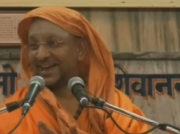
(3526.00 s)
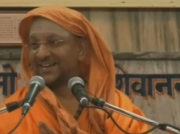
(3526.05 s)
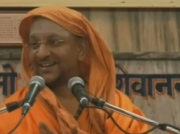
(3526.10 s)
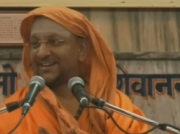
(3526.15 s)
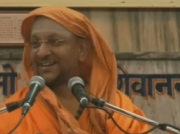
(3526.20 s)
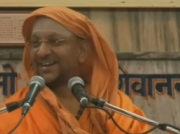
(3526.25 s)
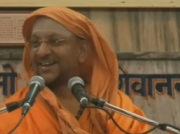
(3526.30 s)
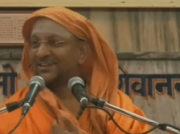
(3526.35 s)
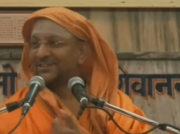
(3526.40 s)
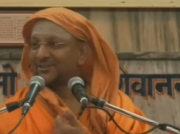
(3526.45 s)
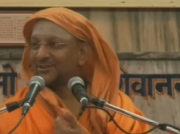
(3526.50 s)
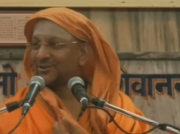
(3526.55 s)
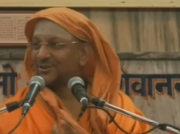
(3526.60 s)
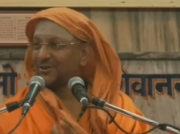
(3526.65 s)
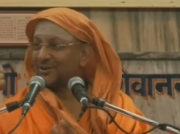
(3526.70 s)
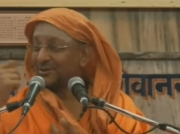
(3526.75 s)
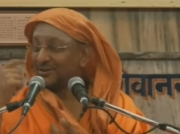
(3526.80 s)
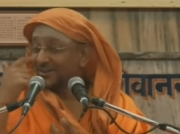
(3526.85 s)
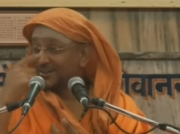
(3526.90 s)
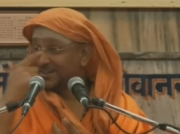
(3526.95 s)
And later
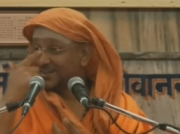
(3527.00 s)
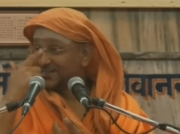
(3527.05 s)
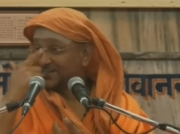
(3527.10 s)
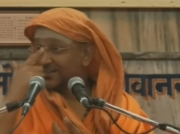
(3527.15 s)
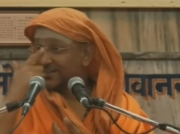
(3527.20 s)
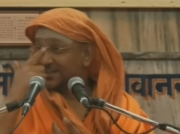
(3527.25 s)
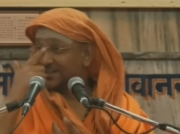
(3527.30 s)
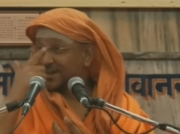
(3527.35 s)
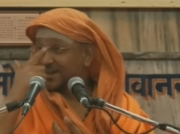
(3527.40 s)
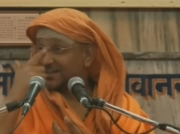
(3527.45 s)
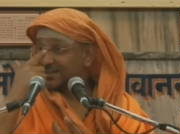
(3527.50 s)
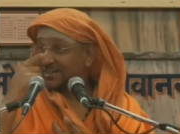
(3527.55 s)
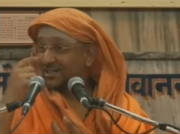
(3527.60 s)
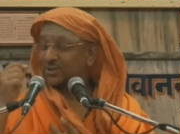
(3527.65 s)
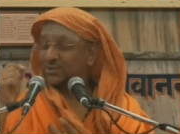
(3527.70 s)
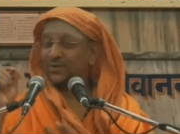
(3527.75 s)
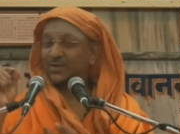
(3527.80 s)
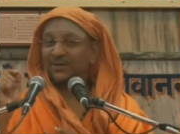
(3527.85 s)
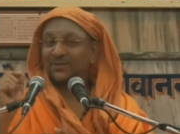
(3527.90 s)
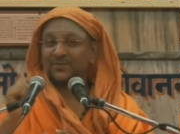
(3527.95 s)
on, when
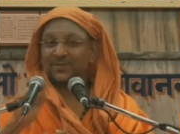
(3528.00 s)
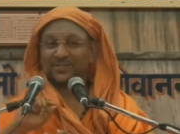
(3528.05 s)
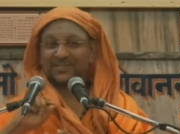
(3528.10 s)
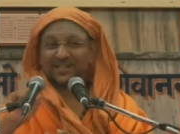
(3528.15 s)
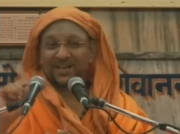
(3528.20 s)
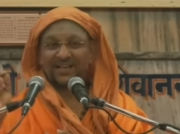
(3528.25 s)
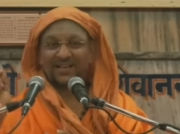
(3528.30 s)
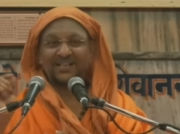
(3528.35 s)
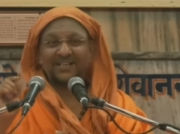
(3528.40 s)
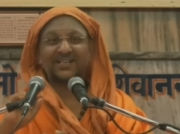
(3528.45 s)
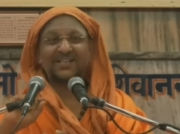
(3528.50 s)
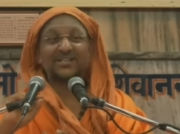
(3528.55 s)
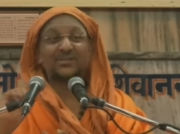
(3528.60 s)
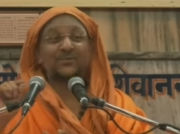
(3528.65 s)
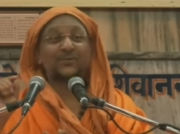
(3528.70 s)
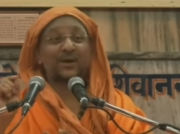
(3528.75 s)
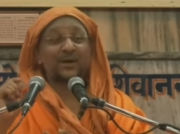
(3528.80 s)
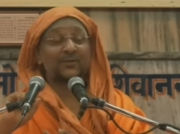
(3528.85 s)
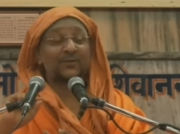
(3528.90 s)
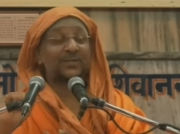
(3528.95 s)
Jnaneshwara was writing
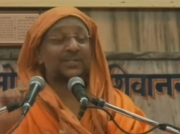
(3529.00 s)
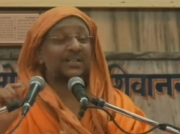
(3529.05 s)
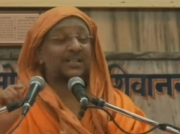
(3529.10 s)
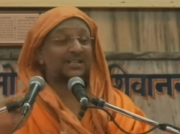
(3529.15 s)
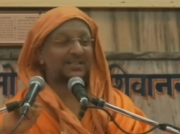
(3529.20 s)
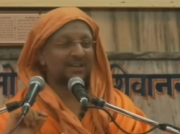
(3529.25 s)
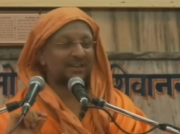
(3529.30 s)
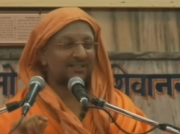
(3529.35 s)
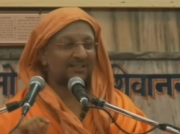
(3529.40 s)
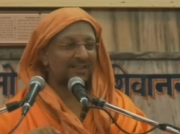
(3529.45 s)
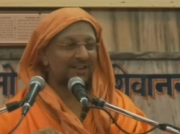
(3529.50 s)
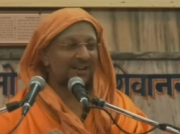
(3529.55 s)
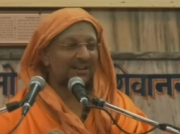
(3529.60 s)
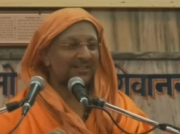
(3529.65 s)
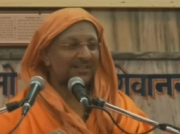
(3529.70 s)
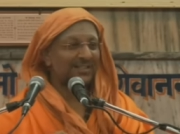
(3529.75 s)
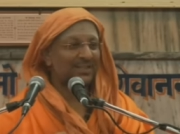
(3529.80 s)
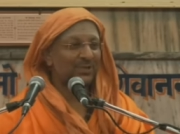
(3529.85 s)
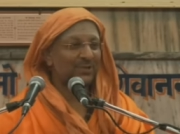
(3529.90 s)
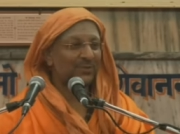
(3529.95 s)
his Bhagavad Gita,
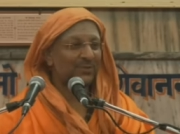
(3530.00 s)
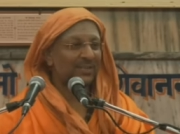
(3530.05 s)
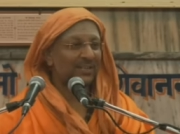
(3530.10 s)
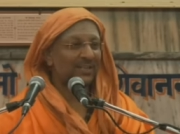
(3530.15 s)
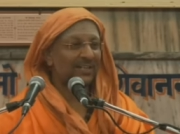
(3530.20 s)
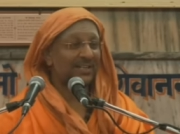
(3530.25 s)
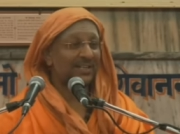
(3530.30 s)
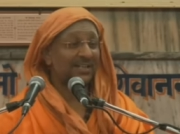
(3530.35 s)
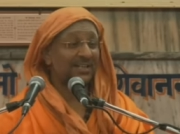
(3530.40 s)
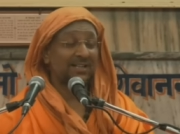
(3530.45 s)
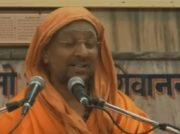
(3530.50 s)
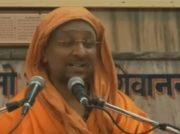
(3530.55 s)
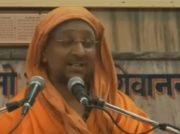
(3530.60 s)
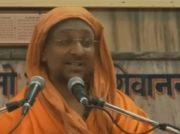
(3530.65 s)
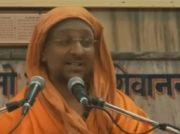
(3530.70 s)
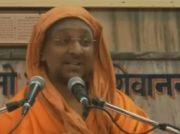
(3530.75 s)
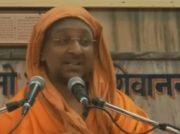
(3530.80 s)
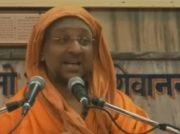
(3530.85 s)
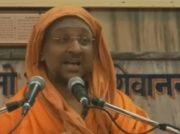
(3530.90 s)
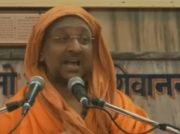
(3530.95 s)
Jnaneshwari
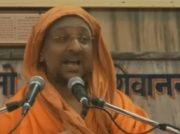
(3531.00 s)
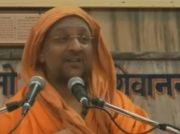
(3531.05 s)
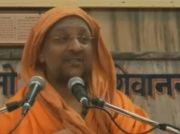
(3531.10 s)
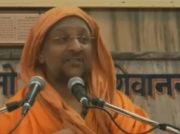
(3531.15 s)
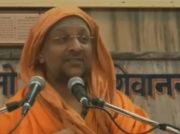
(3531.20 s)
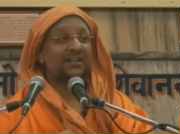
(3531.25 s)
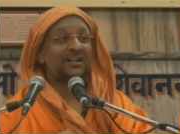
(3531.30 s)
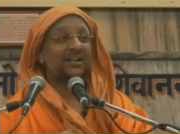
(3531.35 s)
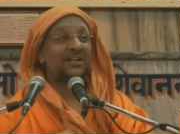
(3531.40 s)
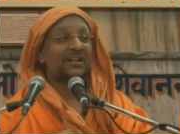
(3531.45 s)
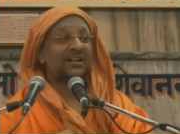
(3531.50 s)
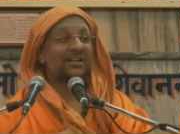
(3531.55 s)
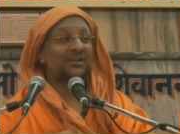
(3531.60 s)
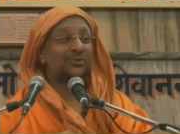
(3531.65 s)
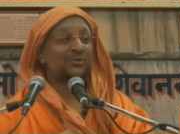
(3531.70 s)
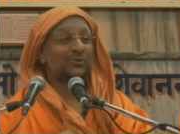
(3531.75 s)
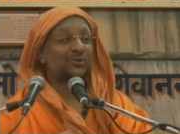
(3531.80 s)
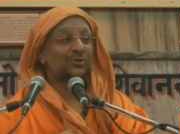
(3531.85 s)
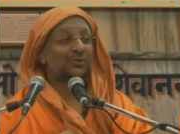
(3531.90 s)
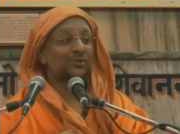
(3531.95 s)
every day
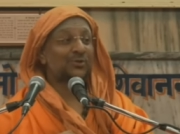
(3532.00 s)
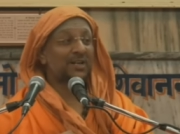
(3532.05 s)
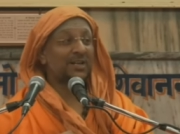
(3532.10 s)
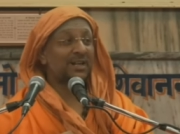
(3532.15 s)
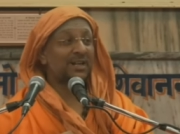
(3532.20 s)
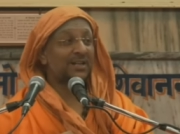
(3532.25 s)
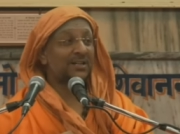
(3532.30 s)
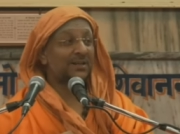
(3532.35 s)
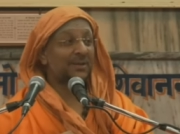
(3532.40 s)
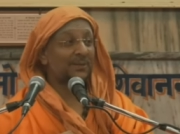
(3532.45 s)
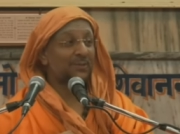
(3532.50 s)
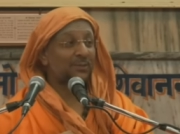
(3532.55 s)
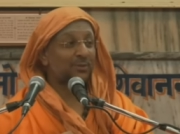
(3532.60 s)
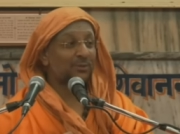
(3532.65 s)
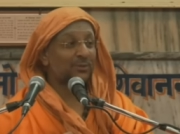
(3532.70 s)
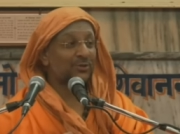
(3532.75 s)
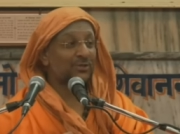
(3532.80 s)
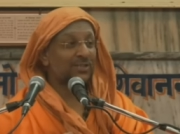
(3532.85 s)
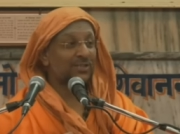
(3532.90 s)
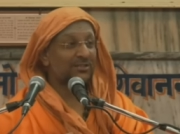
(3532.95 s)
used to read the
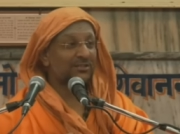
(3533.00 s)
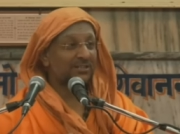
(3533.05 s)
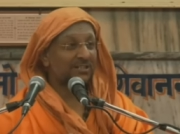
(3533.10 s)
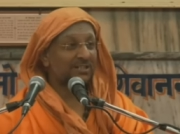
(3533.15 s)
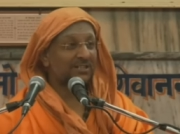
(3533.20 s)
portion